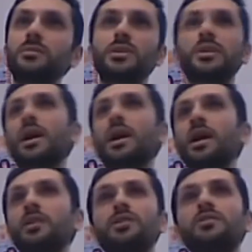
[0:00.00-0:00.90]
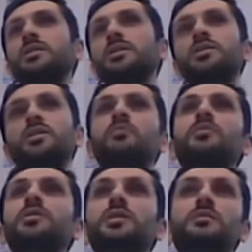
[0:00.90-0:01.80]
Shia, Sunnis,
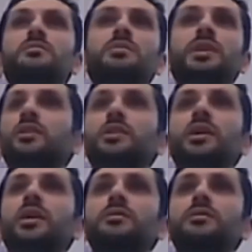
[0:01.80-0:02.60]
non-Muslims, I don't care,